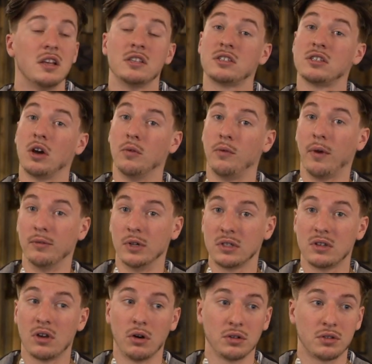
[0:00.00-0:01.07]
so we will
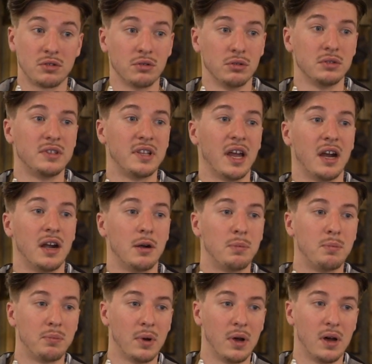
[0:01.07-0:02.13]
go through their
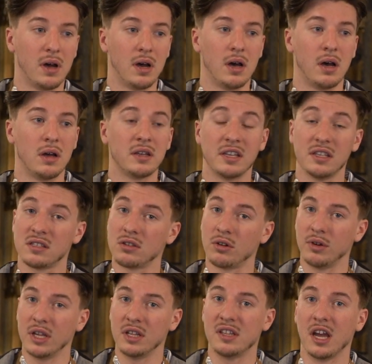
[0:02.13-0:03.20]

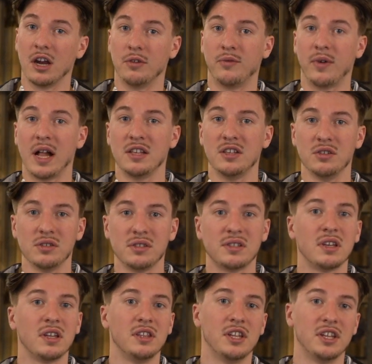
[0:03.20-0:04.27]
history, their values,
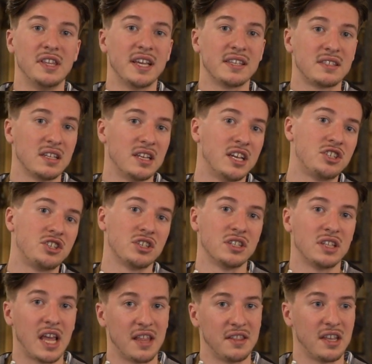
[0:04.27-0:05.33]
the
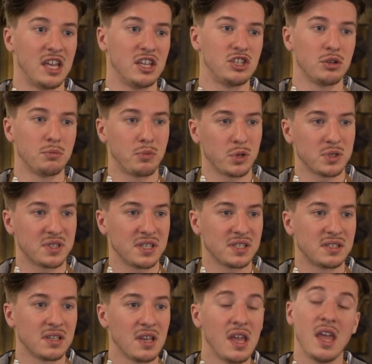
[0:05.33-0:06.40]
distillation and aging
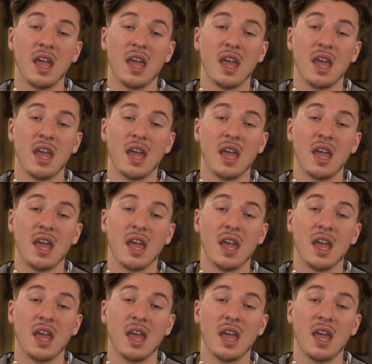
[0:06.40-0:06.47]
process.